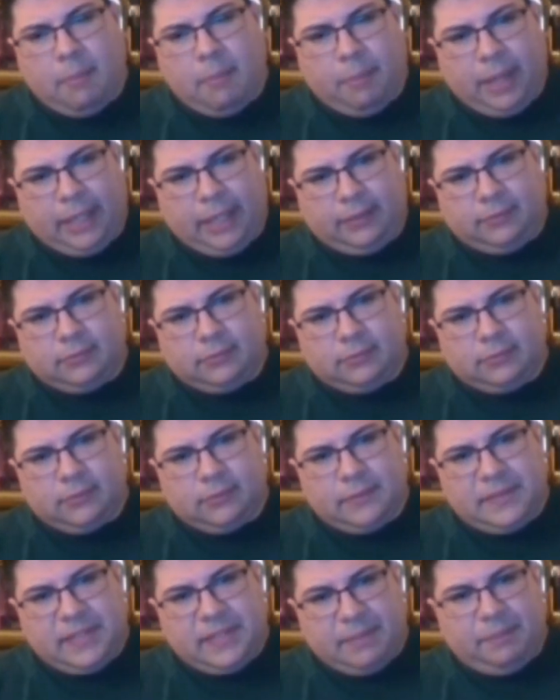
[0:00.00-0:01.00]
But
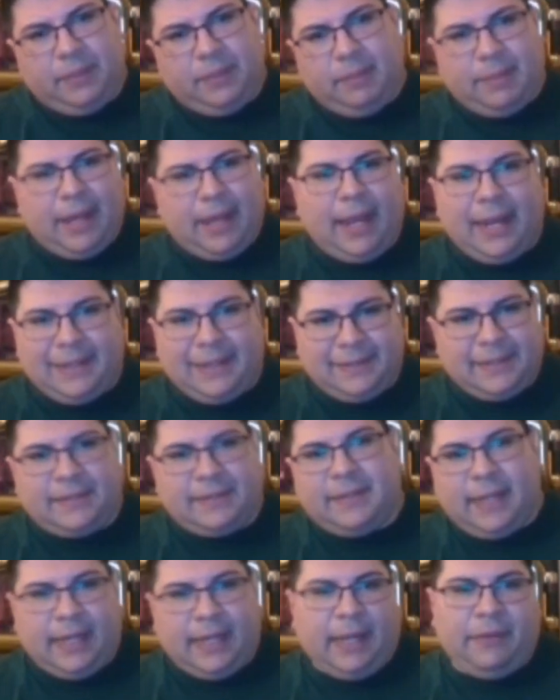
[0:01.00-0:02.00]
simply by
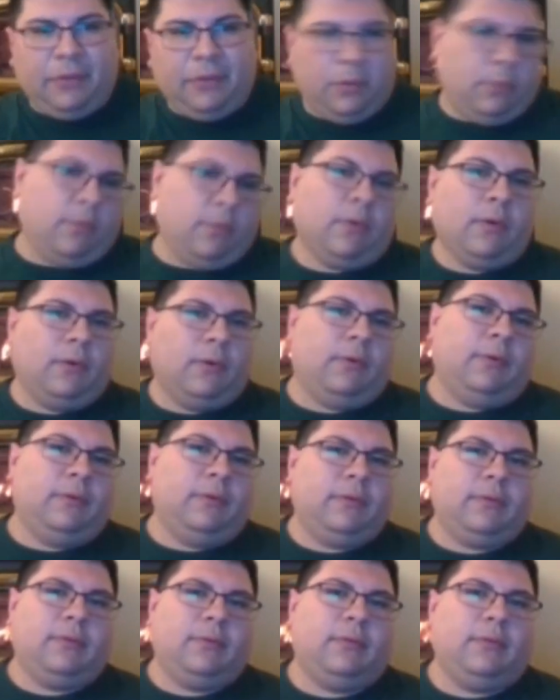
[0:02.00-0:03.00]
existing in the
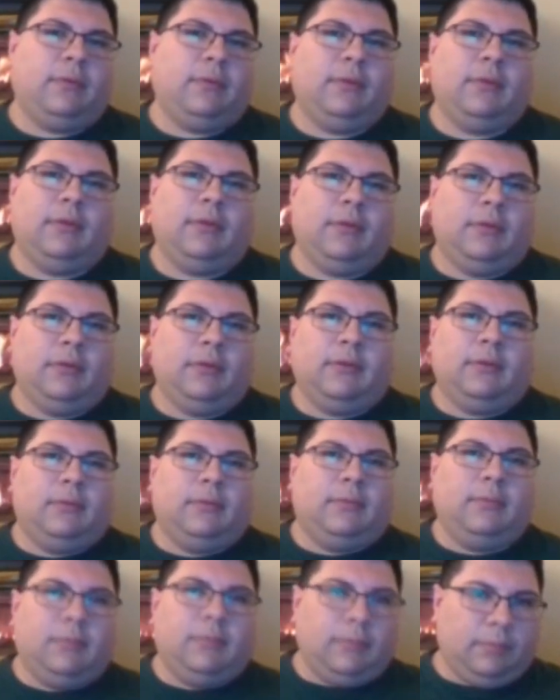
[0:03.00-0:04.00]
world,
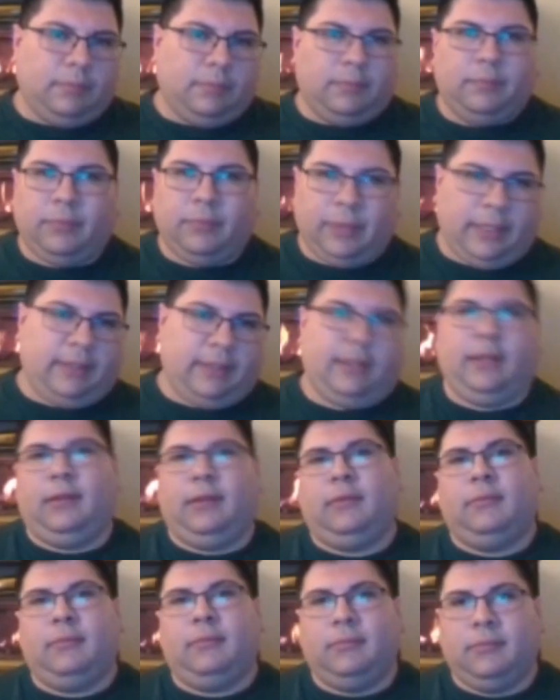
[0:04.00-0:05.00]

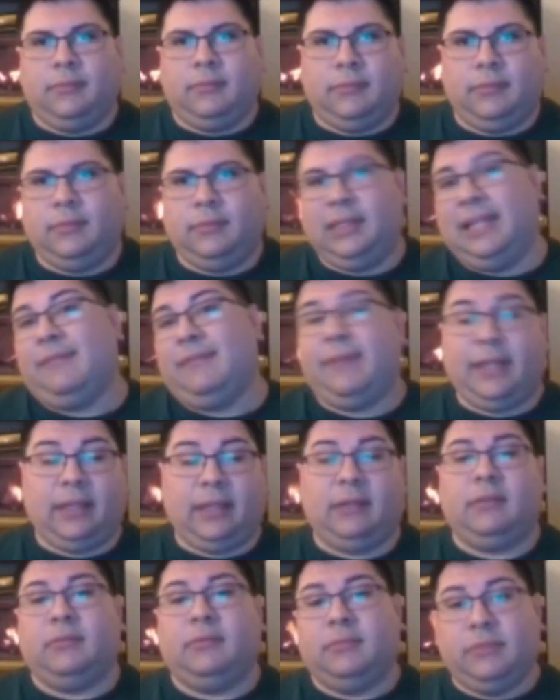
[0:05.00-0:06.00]
breathing,
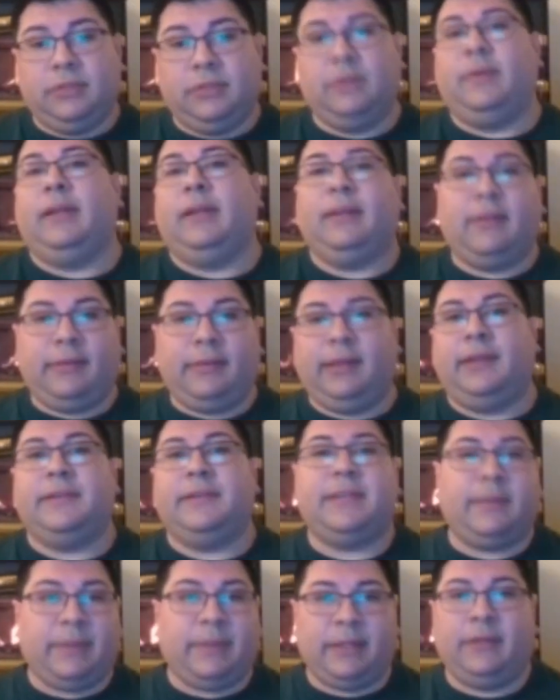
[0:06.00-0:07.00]
living, doing the
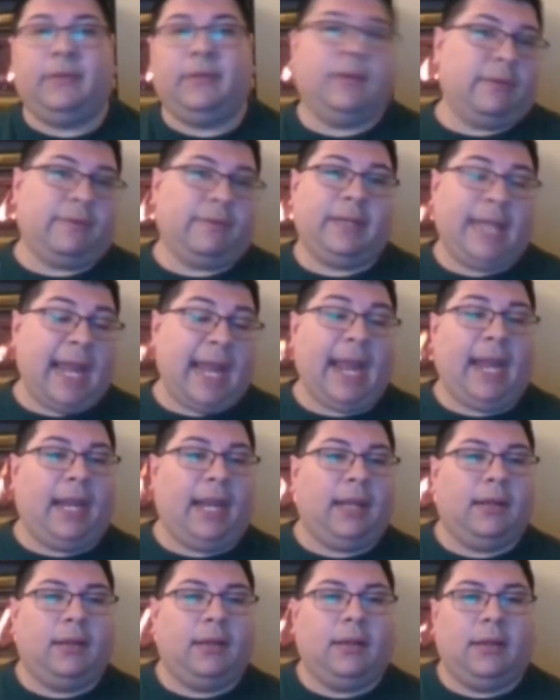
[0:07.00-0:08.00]
things that we do every
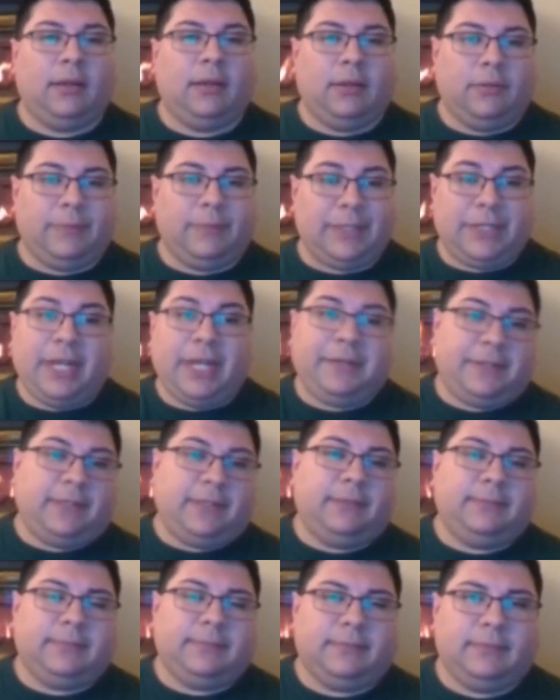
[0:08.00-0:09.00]
day, we change
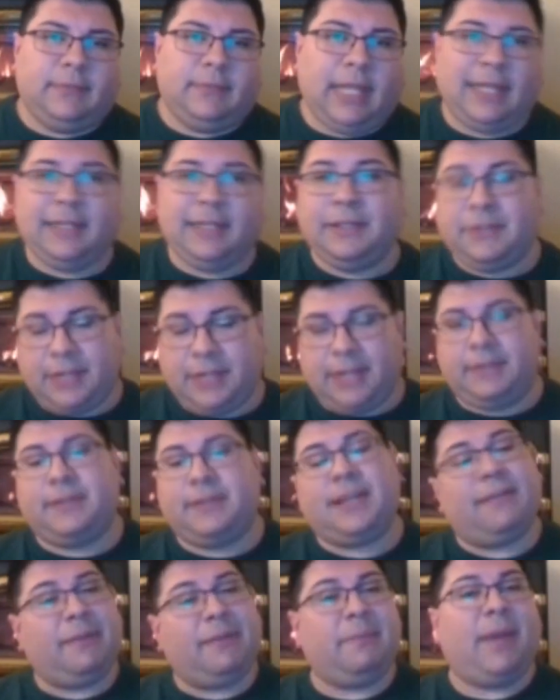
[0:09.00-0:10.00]
it. And these
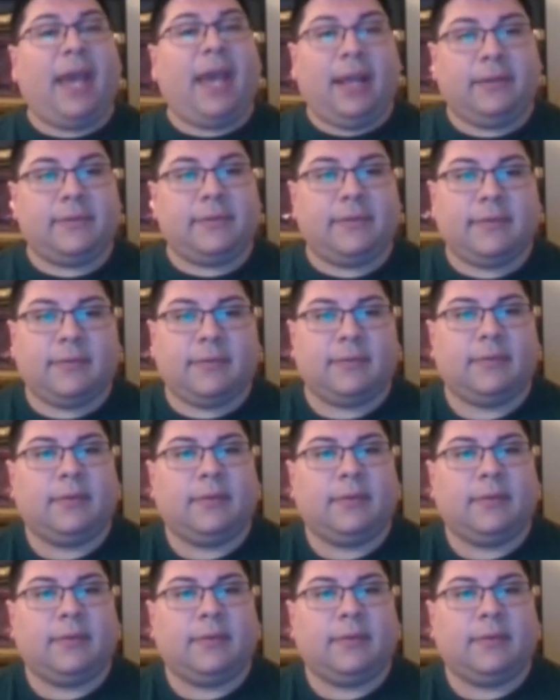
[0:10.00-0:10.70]
changes have impacts.